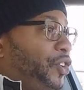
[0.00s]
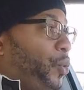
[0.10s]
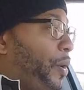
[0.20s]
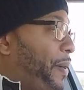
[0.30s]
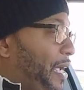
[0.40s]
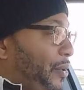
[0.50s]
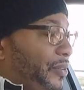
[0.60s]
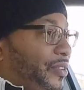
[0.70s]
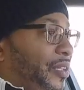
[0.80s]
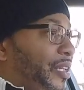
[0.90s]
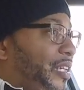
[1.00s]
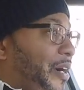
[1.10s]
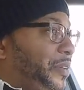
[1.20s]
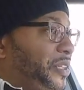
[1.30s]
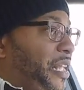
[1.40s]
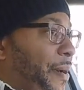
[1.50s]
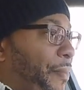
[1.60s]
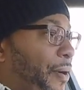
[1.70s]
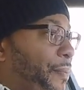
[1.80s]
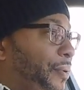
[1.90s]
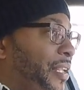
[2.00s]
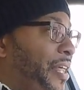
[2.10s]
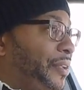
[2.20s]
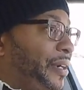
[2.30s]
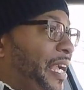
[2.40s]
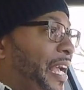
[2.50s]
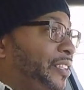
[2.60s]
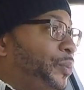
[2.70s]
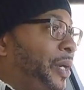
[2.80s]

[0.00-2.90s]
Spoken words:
Door panels covered in that purple leather as